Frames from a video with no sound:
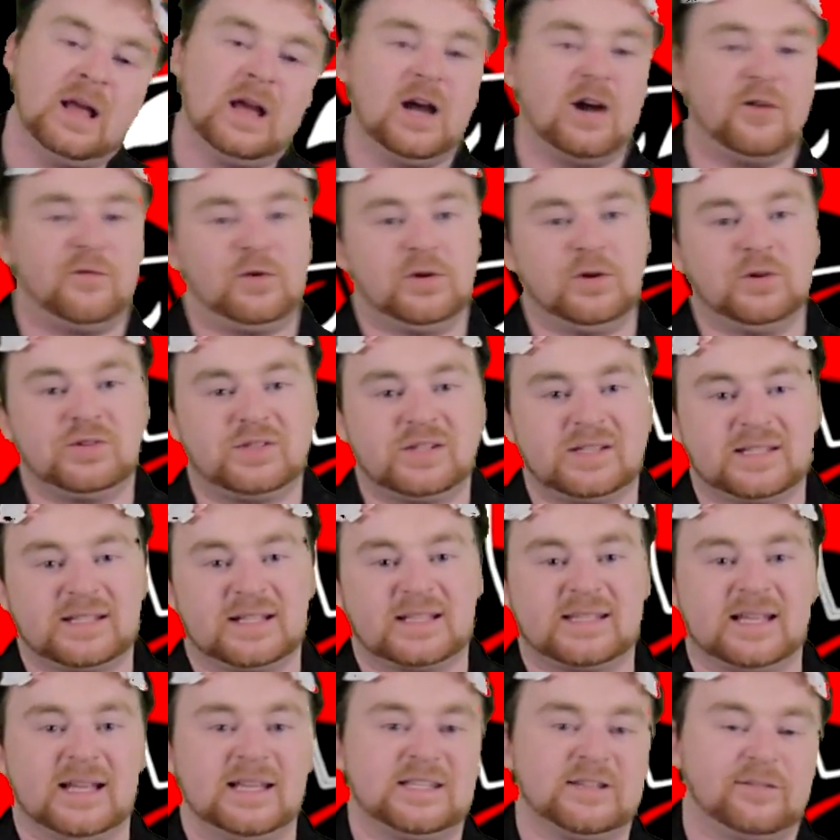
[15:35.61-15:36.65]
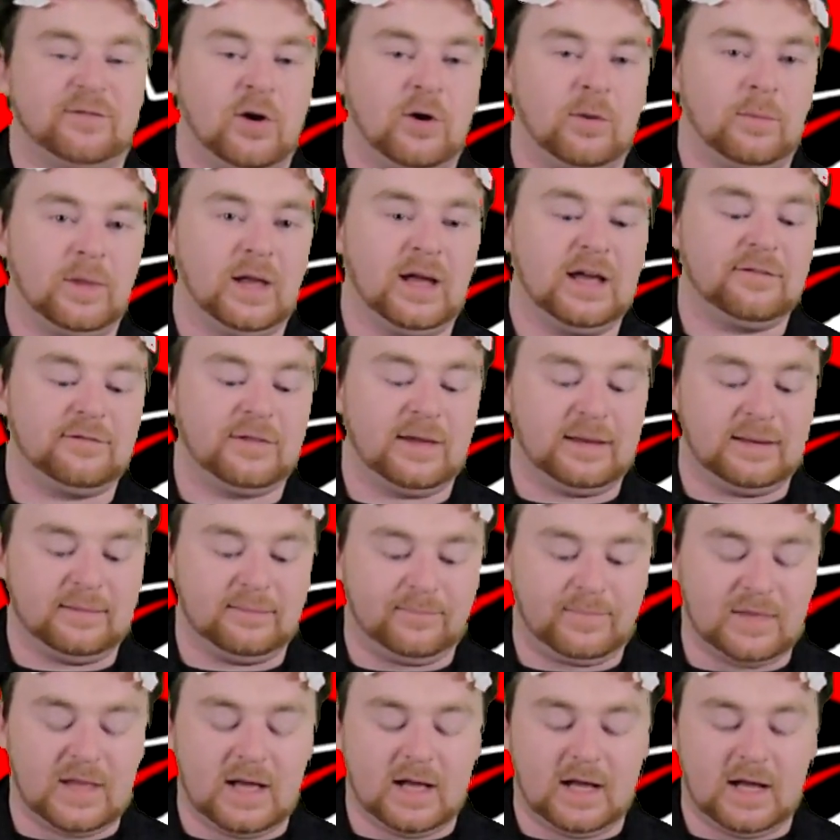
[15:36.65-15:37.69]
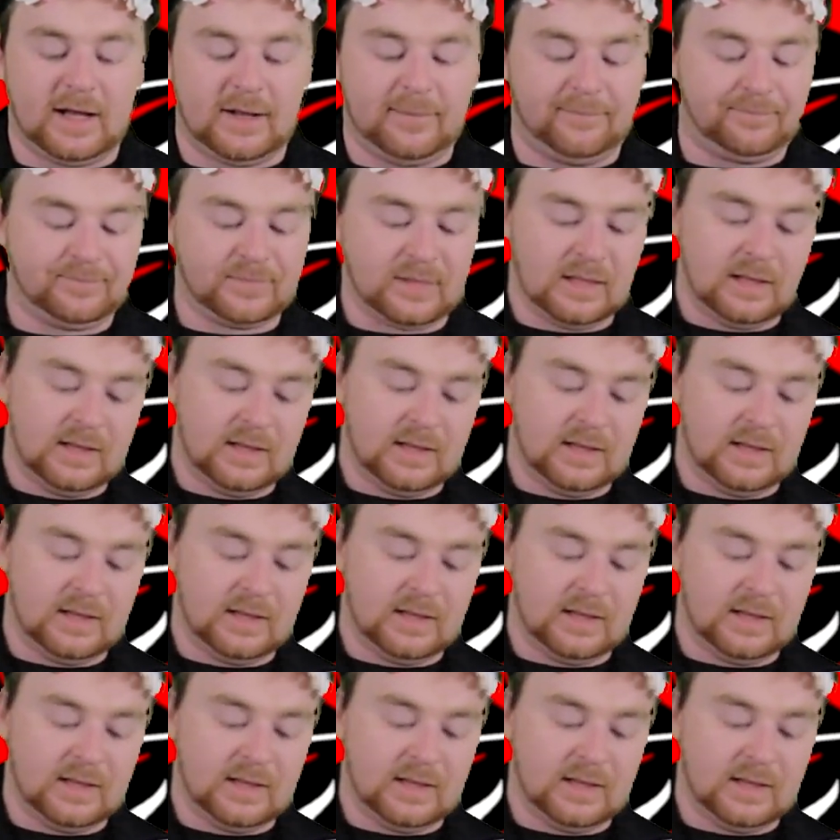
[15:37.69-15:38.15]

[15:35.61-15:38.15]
of Ryuji's extensive home life and um,